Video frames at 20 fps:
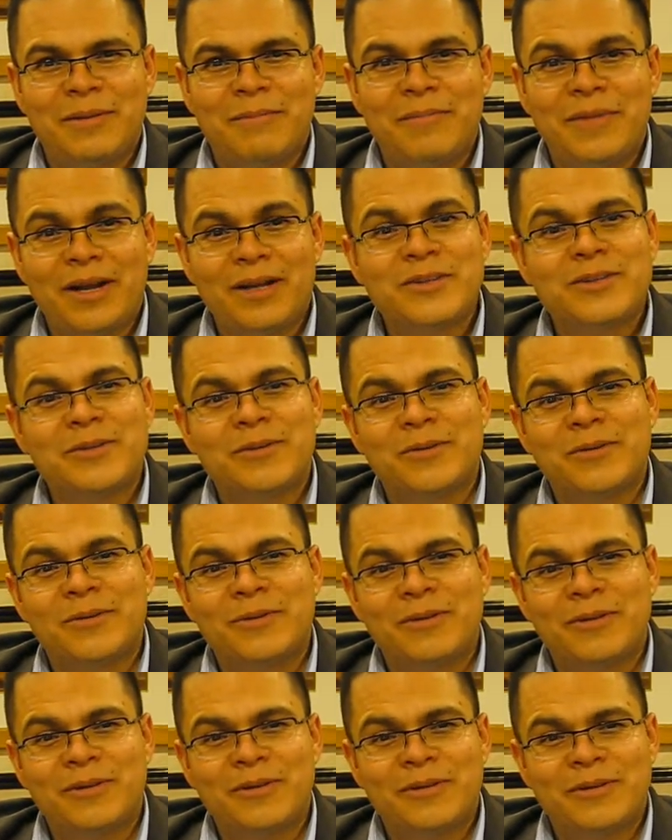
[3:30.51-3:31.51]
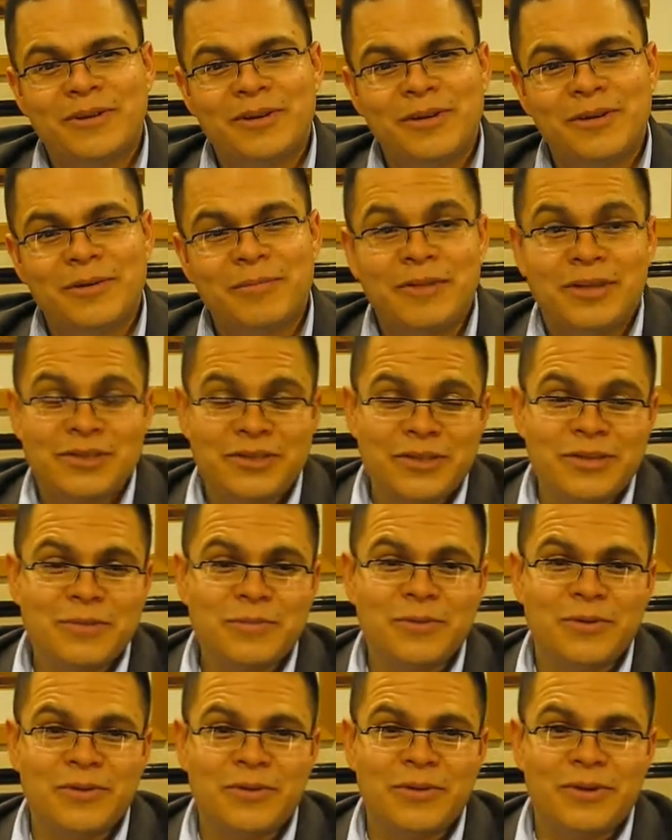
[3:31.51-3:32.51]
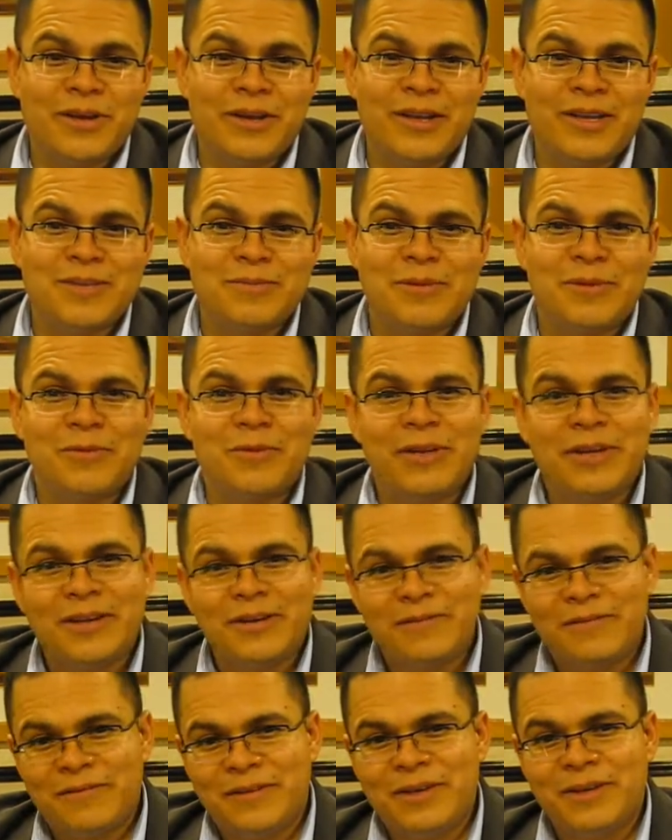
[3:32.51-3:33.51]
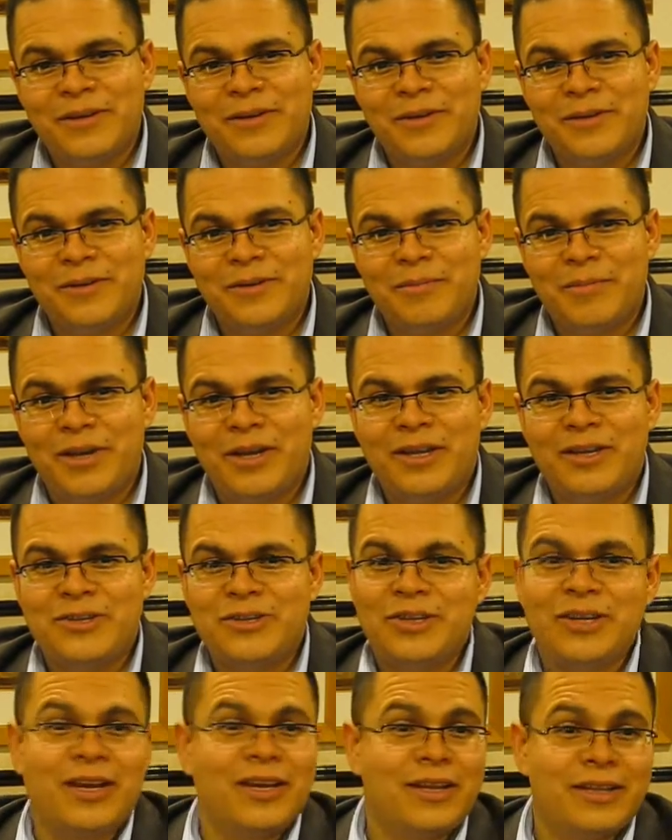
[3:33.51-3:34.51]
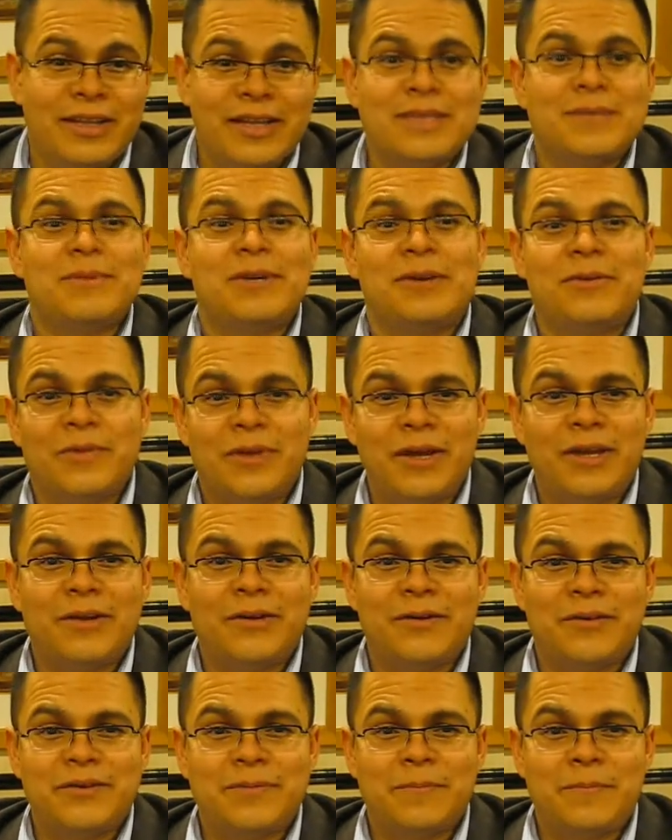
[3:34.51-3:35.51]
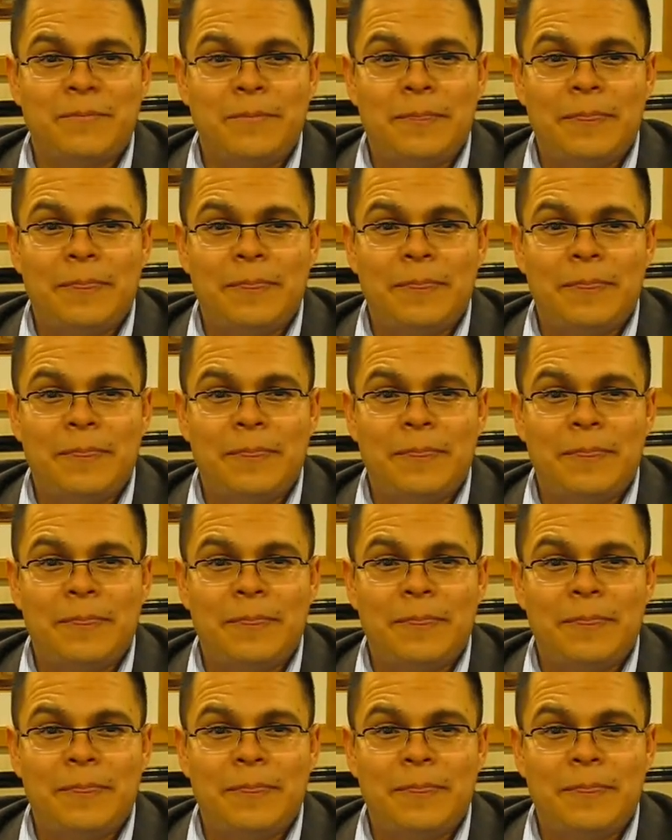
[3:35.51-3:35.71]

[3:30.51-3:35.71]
macho or machismo has been reconfigured by Chicana lesbian writers,